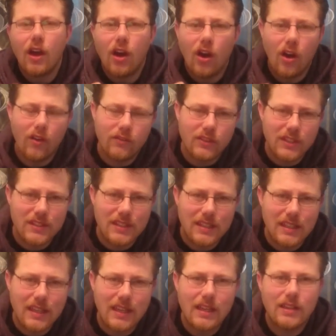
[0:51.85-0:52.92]

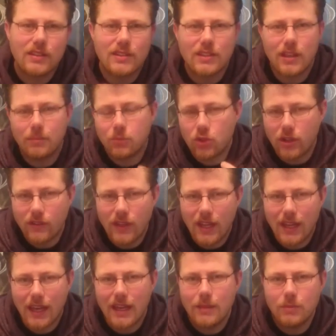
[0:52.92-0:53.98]
Obviously, some trivia
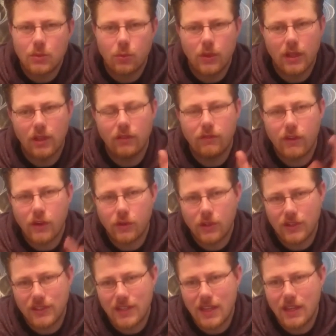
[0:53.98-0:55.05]
games will
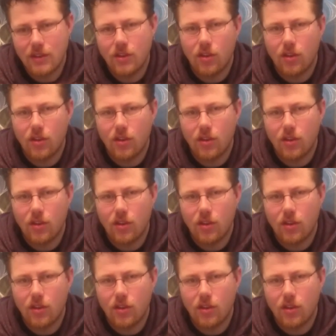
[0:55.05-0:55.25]
focus in